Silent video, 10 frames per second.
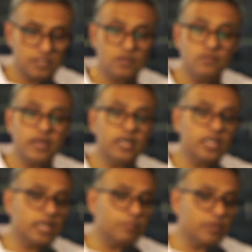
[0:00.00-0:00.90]

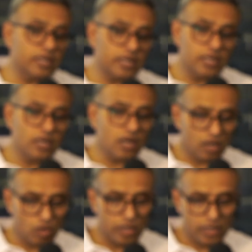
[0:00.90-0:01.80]
Severity can be graded
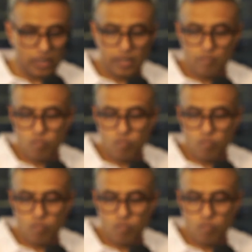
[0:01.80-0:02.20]
accordingly.